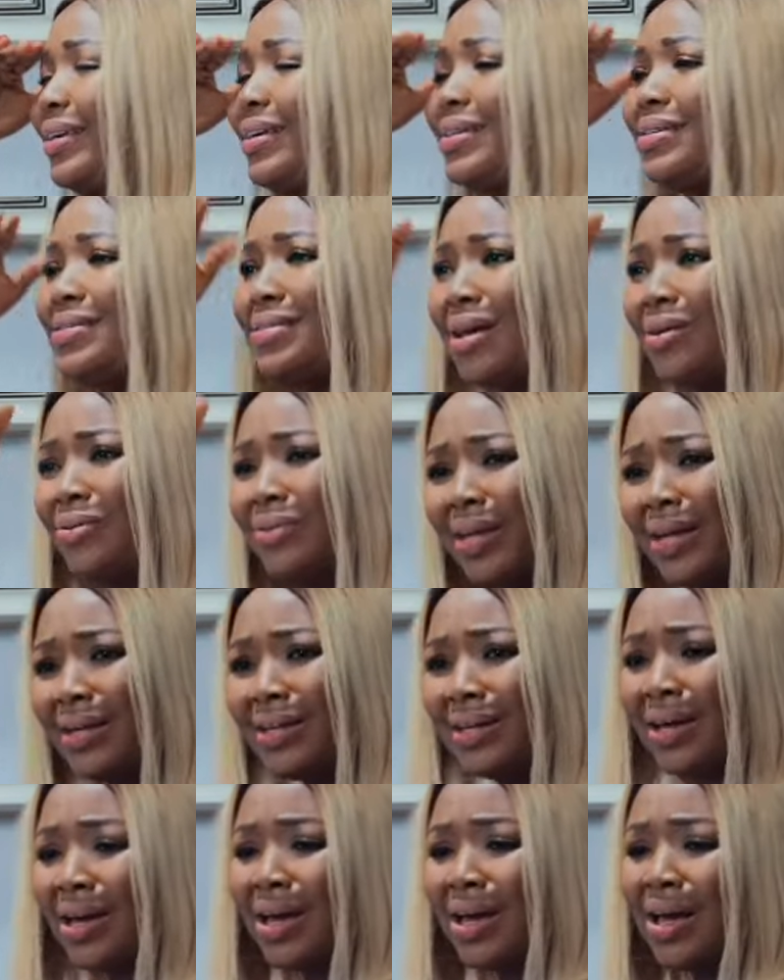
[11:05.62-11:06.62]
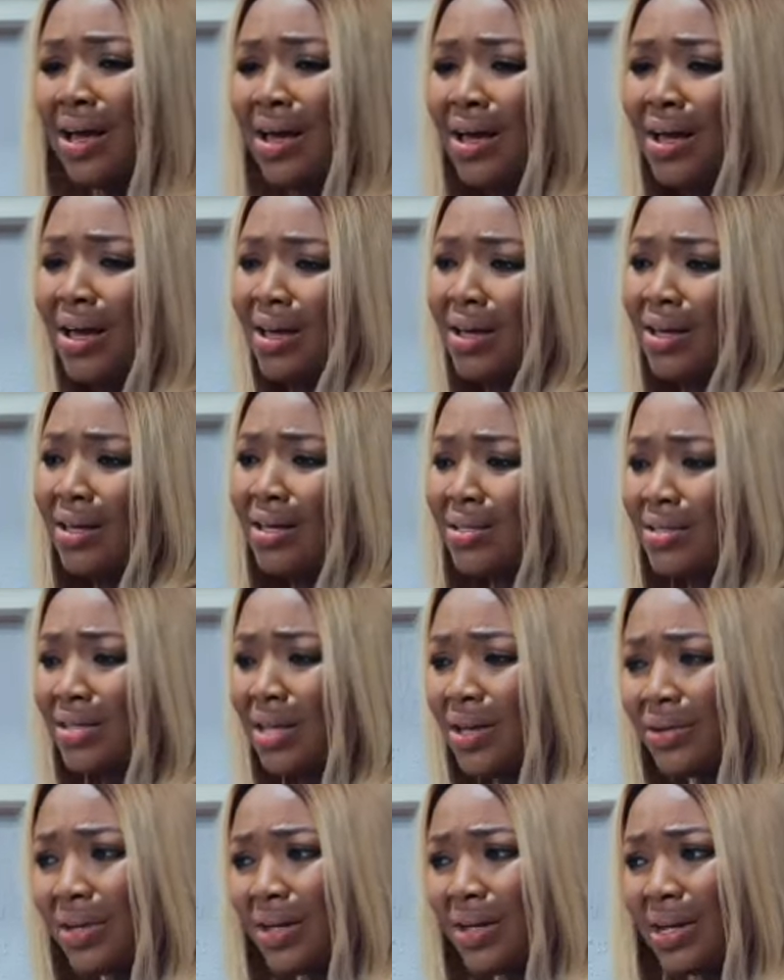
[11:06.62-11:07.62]
Like he sounded
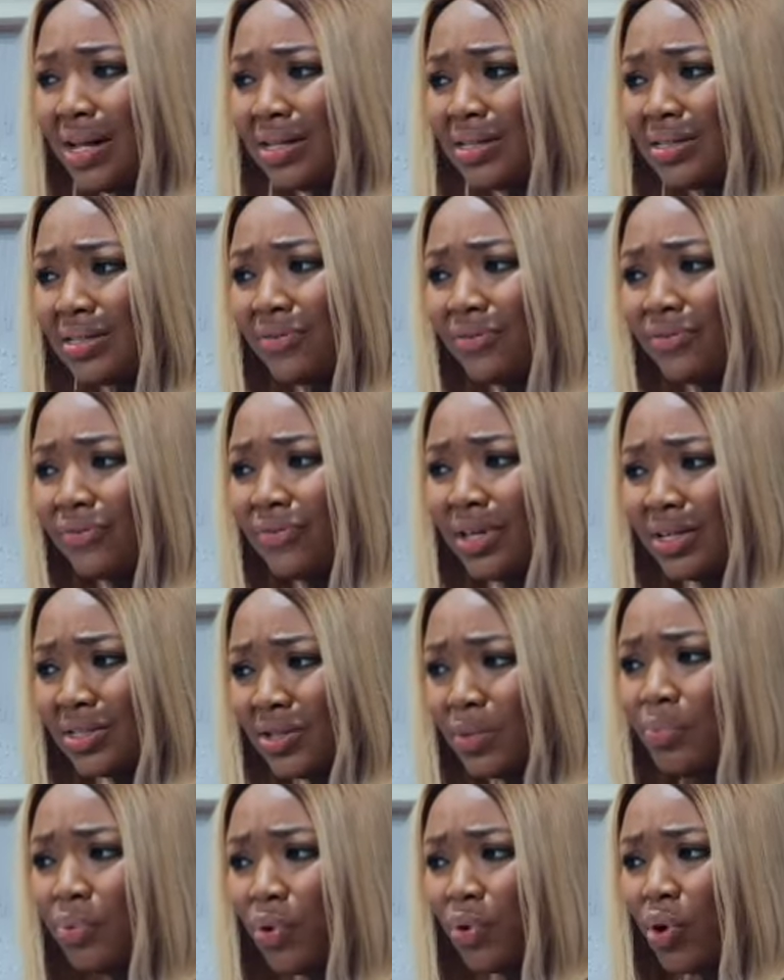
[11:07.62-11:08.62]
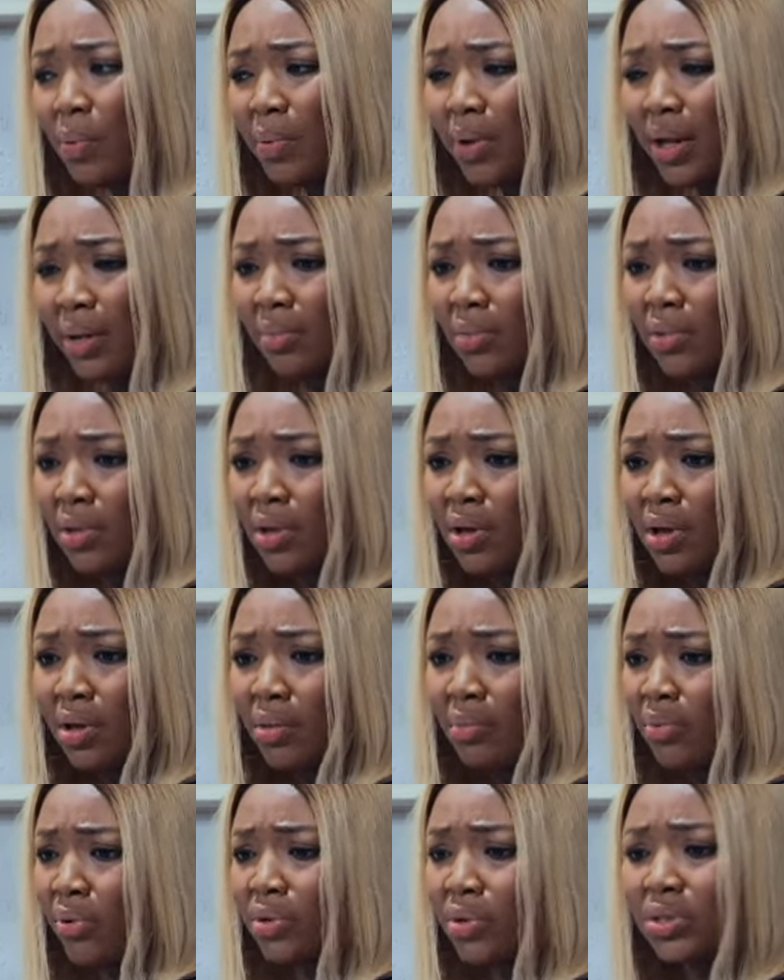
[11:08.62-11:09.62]
as if there's a problem,
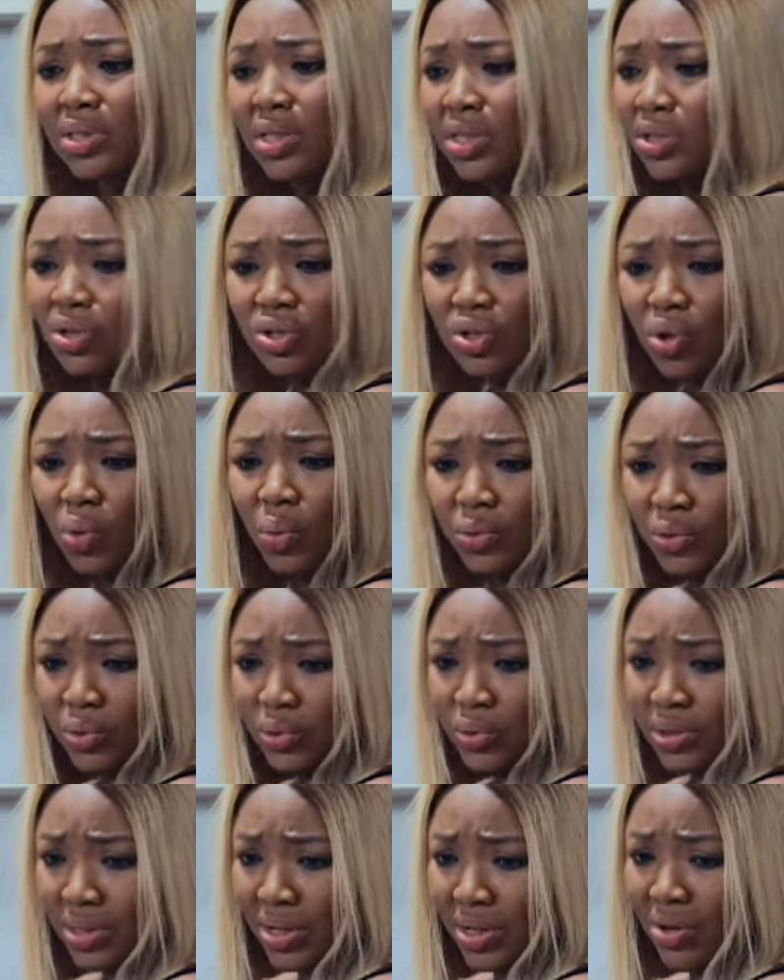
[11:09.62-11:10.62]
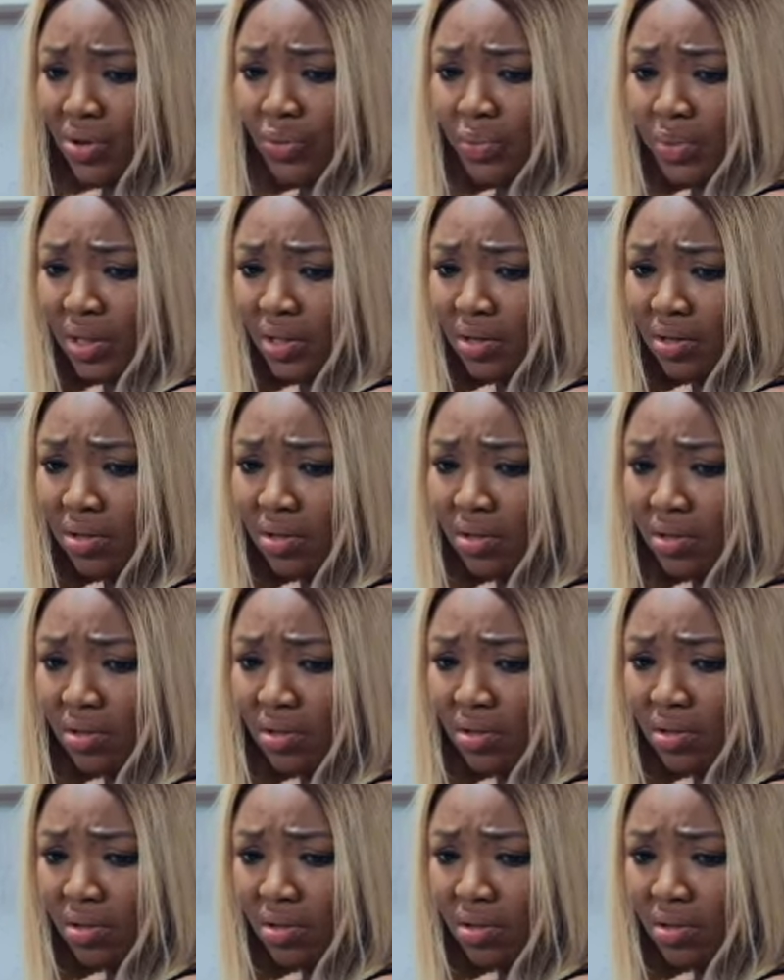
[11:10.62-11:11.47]
but he does not want to tell me.